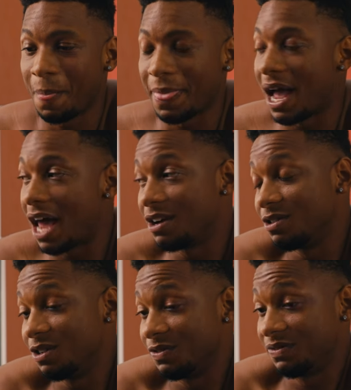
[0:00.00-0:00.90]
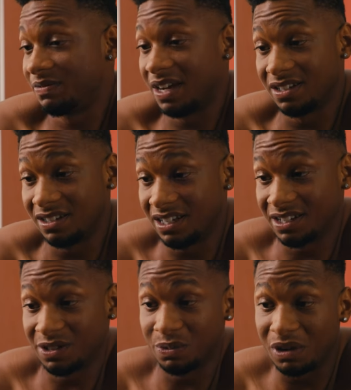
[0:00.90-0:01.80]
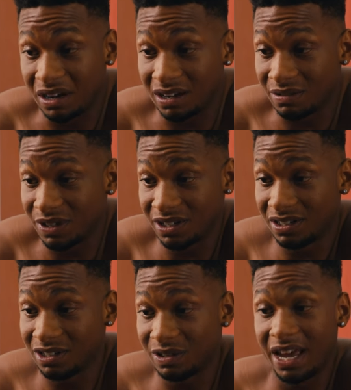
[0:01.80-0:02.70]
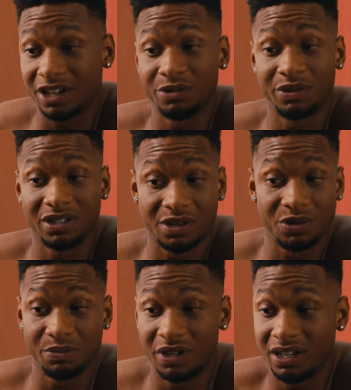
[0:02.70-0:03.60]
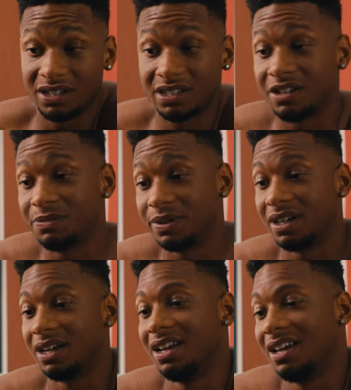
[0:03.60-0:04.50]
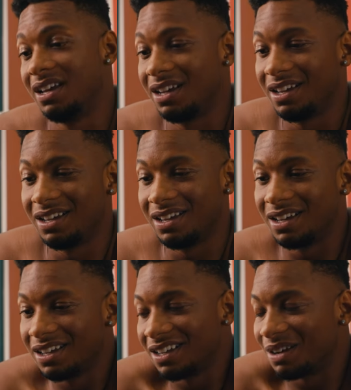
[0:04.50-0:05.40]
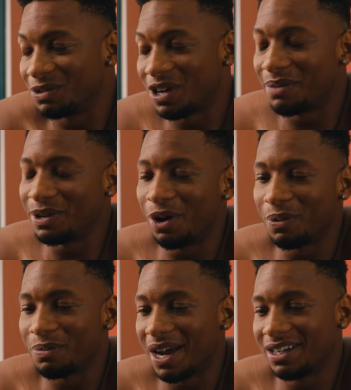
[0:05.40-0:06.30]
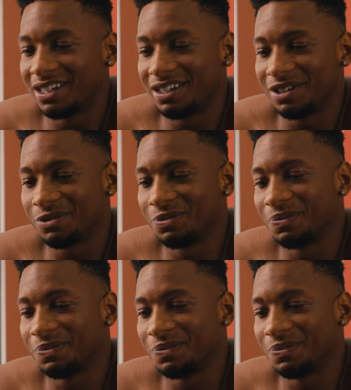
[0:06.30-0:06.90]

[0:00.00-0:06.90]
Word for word: Now, I don't know if Angelique is the one. I mean, she's a little extra with the social media stuff, but I'm trying to be open-minded, you know?